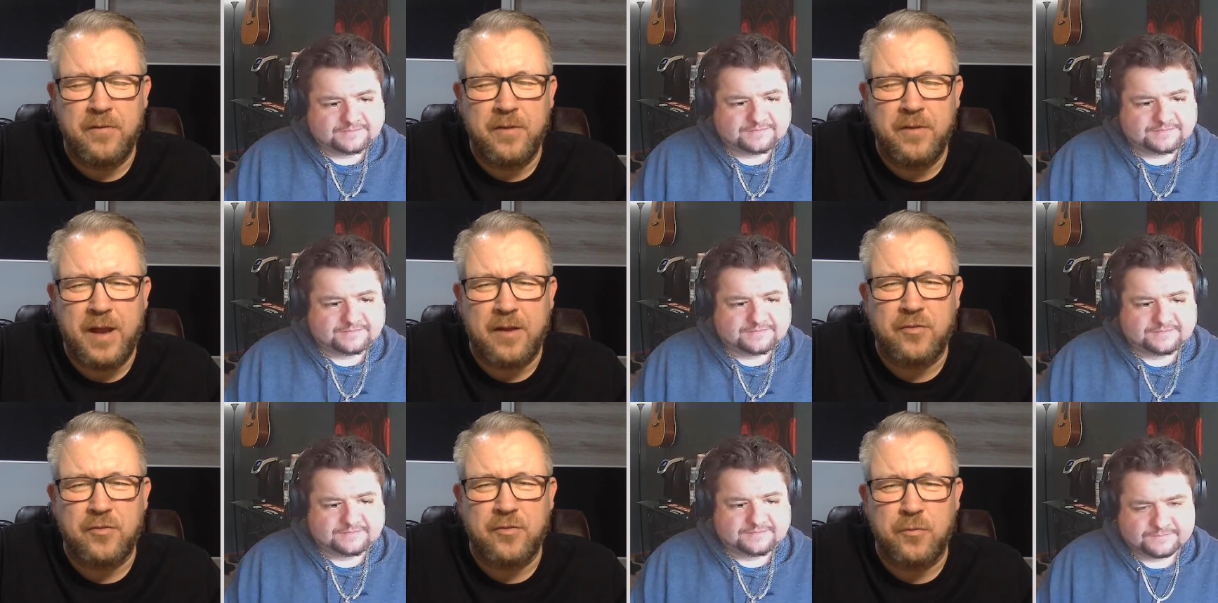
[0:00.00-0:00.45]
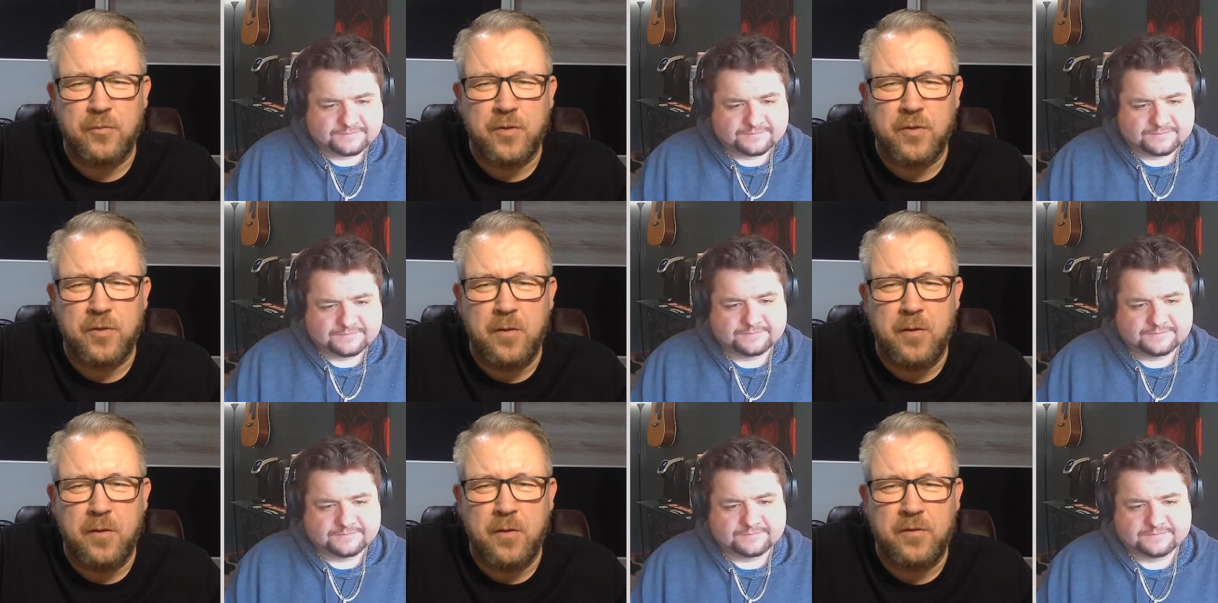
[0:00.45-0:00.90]
Speaker 1: the actual
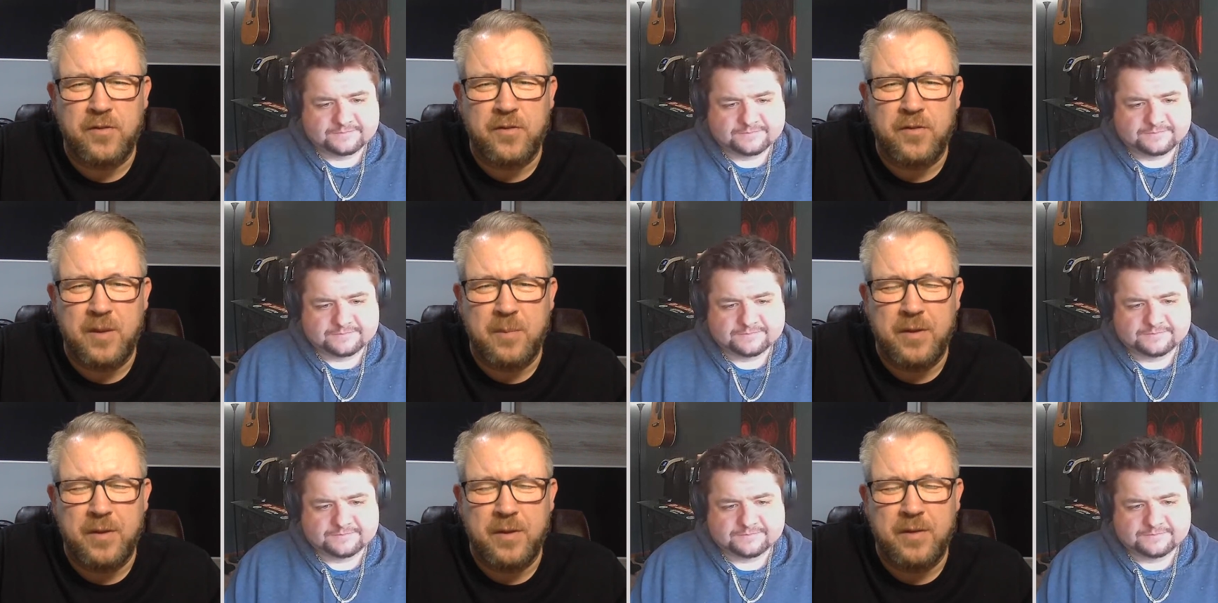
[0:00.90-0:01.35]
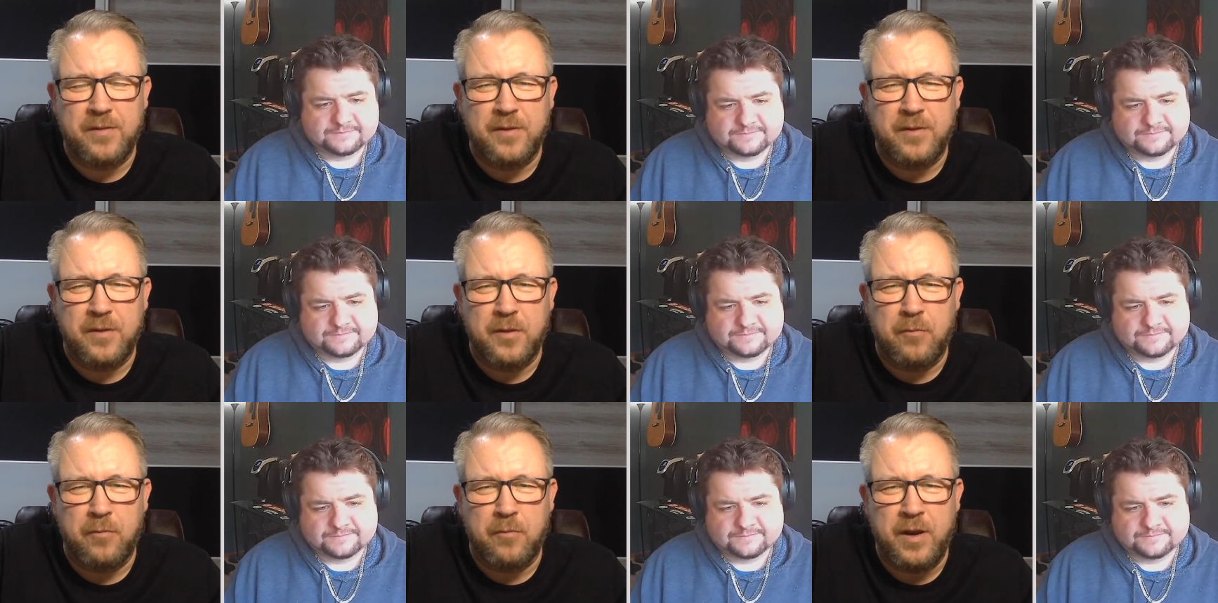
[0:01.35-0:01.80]
code snippets
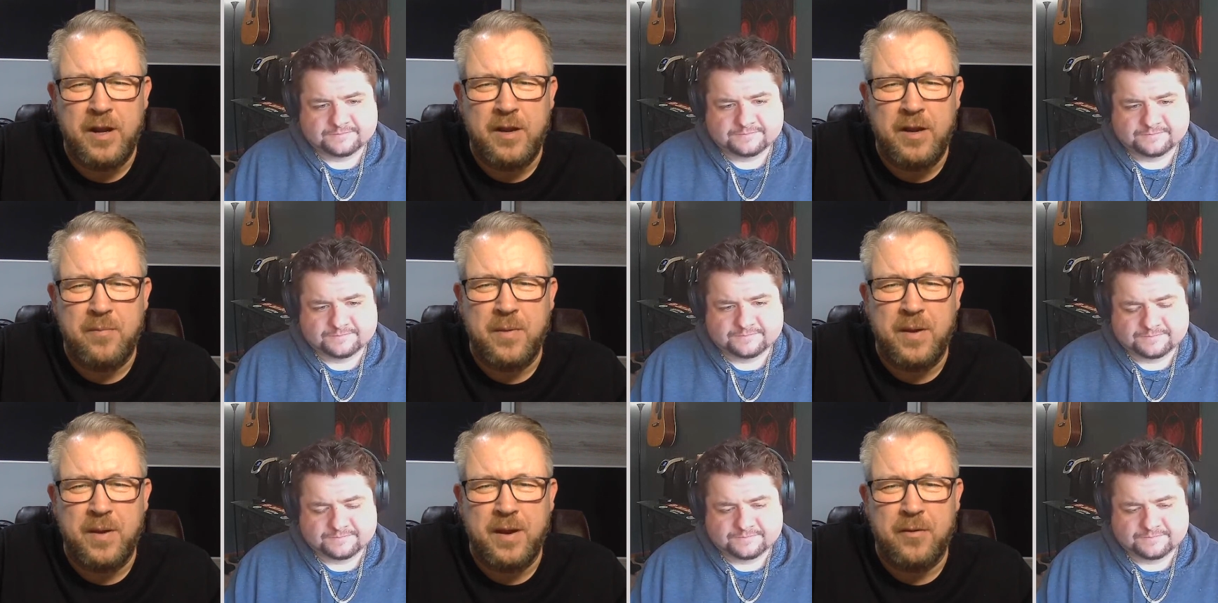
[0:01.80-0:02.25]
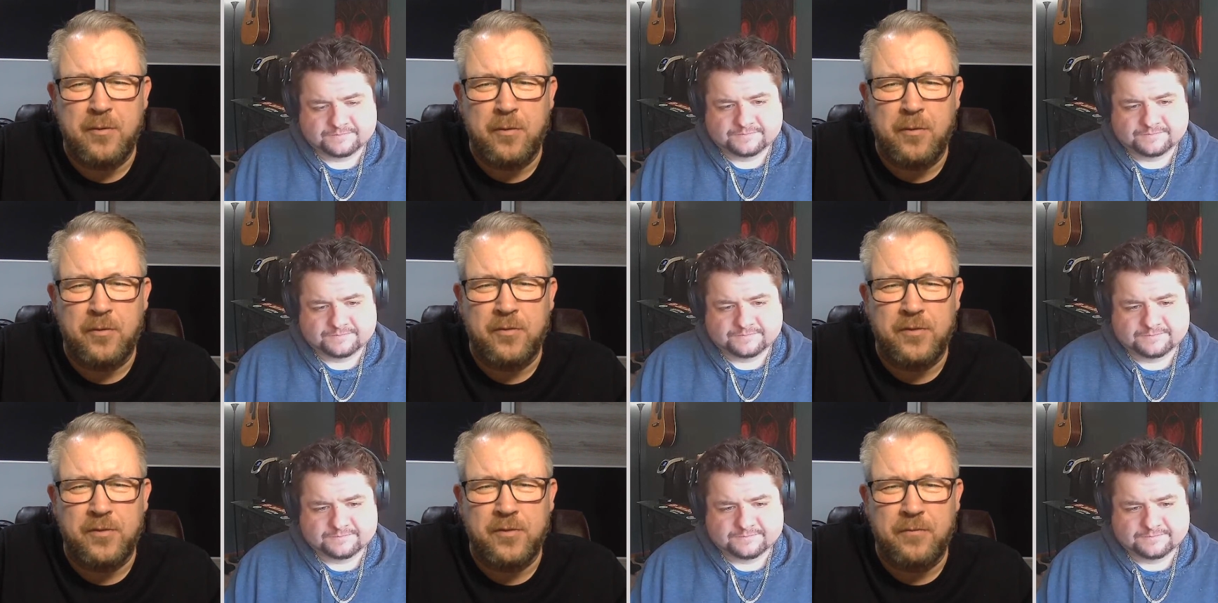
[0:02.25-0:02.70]
and the README and
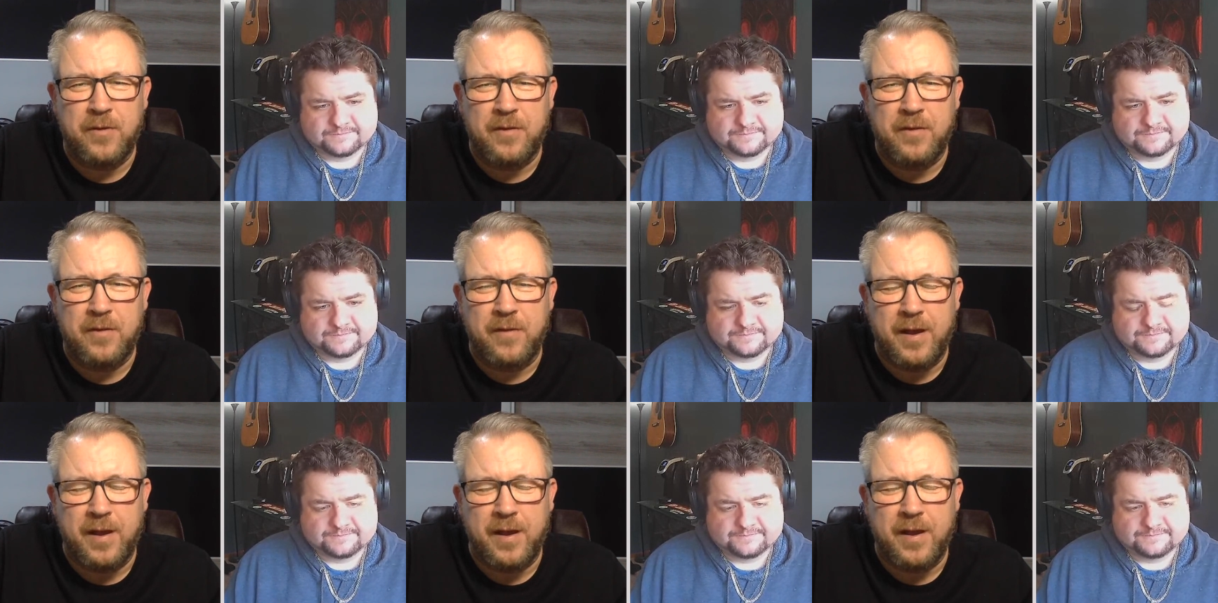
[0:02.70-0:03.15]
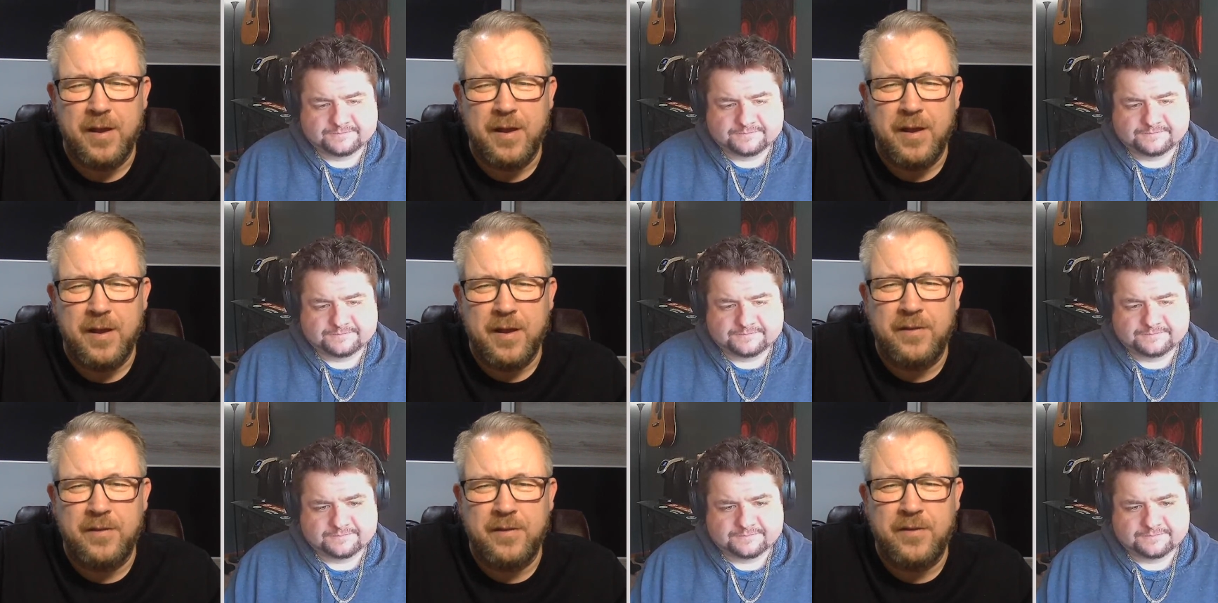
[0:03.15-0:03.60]
all stuff like that
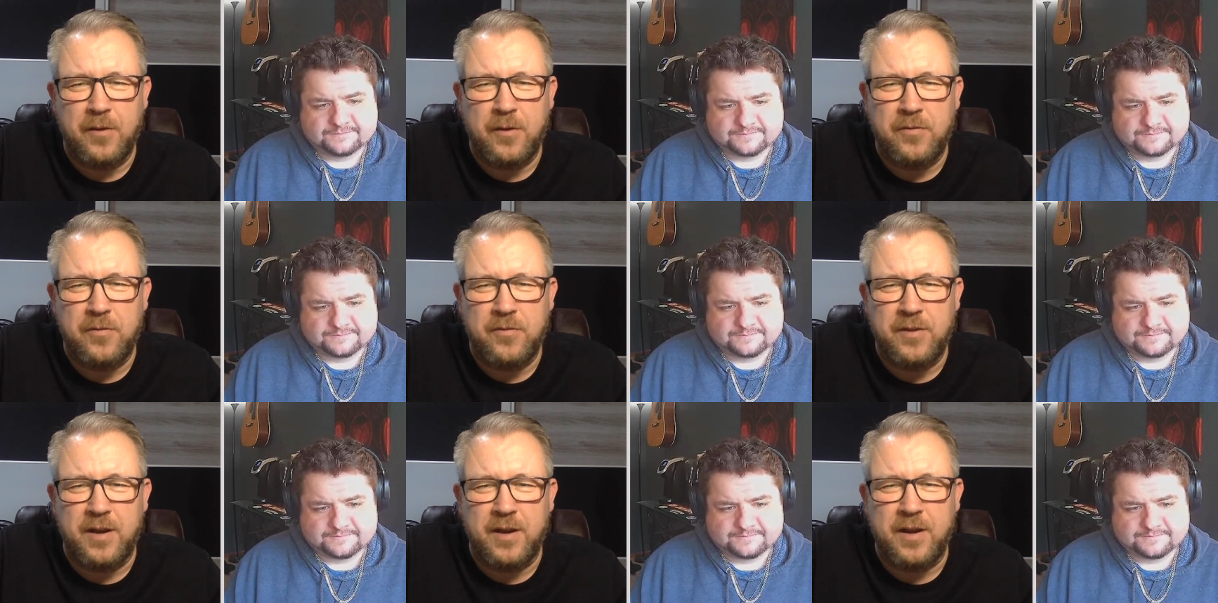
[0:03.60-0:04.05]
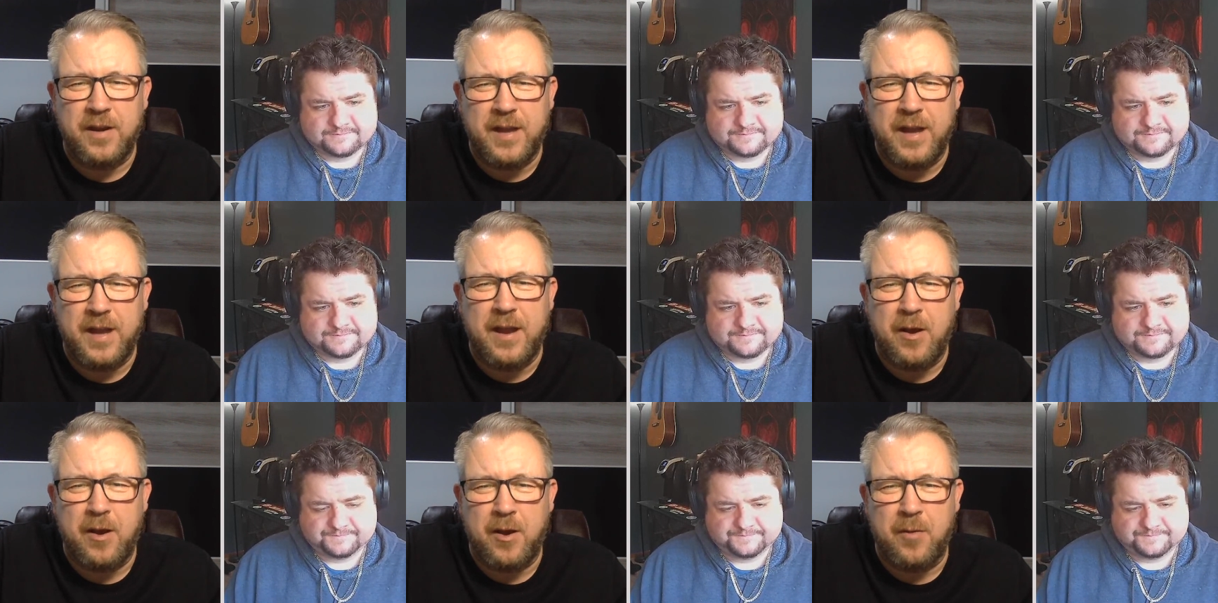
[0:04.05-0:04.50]
is hosted at
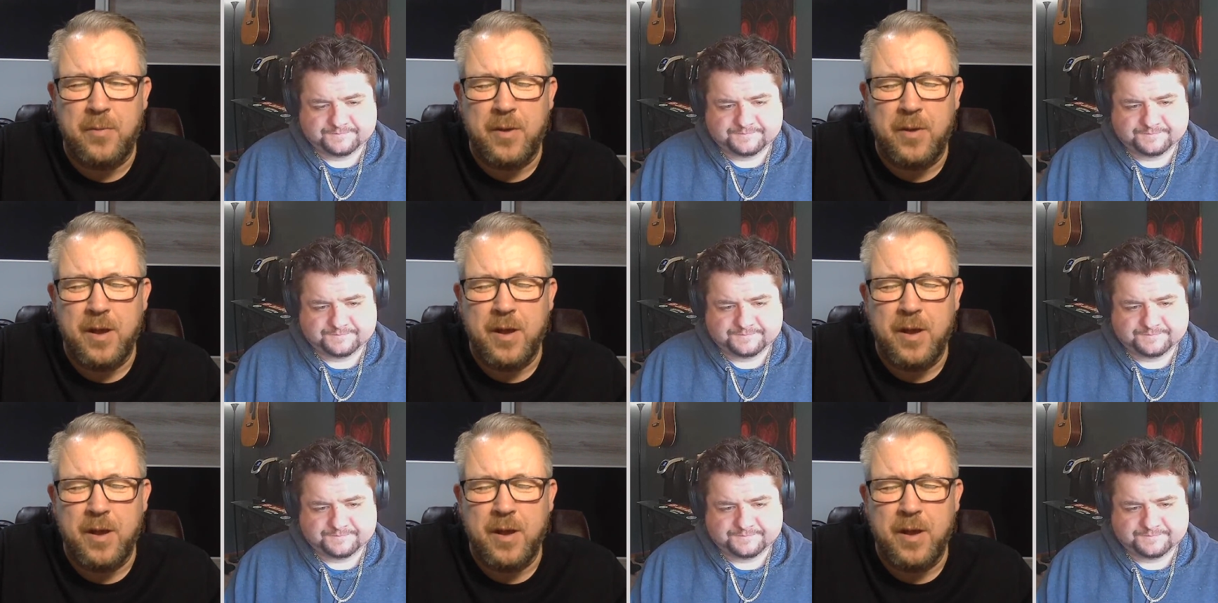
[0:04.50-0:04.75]
GitHub.